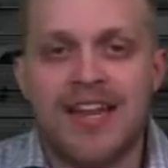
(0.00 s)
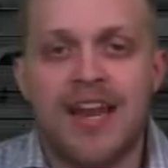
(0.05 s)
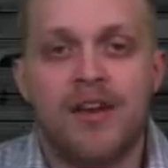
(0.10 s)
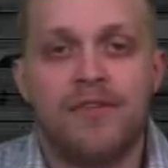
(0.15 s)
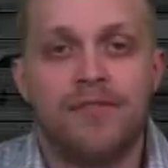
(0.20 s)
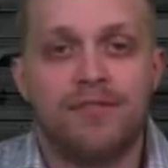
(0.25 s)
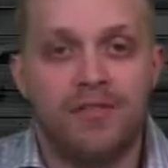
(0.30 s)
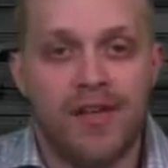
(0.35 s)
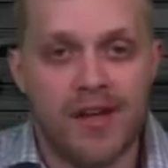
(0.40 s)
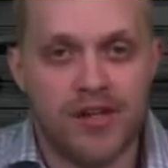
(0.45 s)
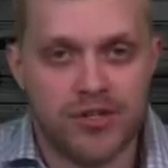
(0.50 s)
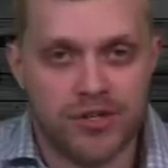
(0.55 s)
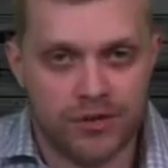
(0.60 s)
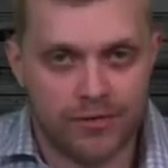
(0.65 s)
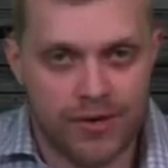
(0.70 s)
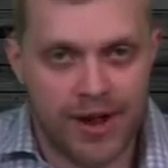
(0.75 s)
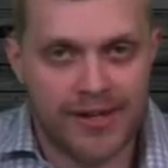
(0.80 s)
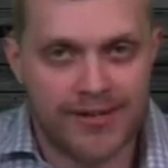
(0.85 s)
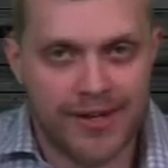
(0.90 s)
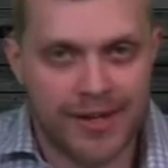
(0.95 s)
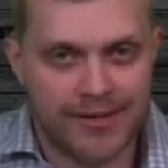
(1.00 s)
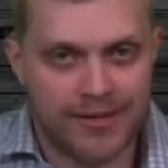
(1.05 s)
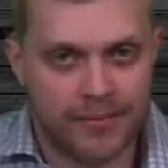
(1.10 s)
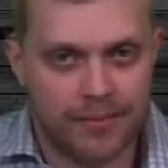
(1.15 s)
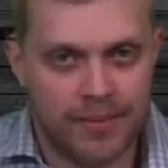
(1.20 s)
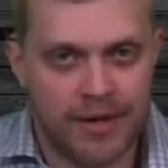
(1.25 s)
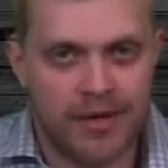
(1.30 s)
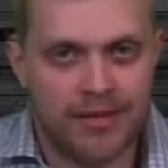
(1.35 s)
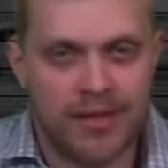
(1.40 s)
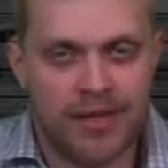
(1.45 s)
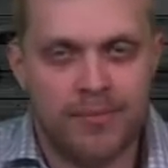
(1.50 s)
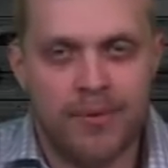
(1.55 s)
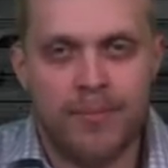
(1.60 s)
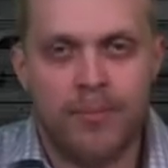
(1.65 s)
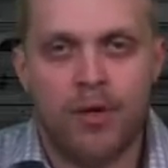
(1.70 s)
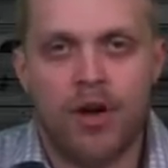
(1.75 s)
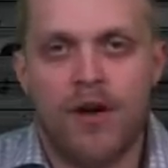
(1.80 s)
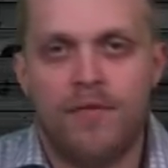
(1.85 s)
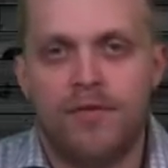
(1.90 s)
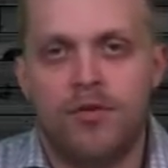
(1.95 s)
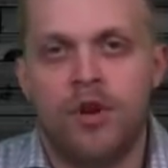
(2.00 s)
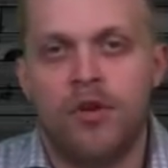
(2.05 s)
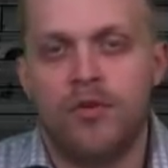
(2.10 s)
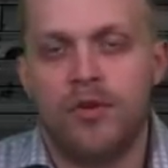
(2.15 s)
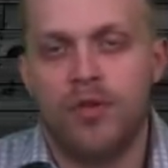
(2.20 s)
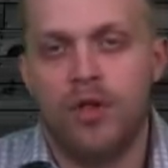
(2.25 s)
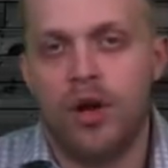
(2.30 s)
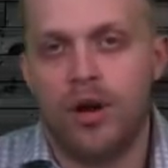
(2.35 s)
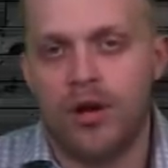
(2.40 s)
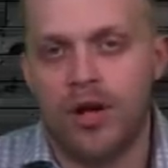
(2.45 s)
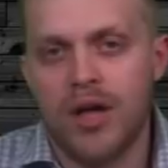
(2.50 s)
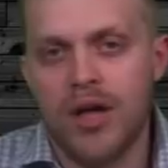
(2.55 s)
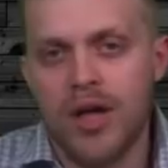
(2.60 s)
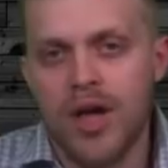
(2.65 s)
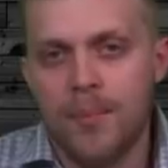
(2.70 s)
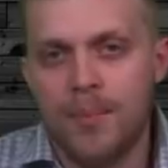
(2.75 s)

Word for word: and inflation rates. That's a big thing people often overlook.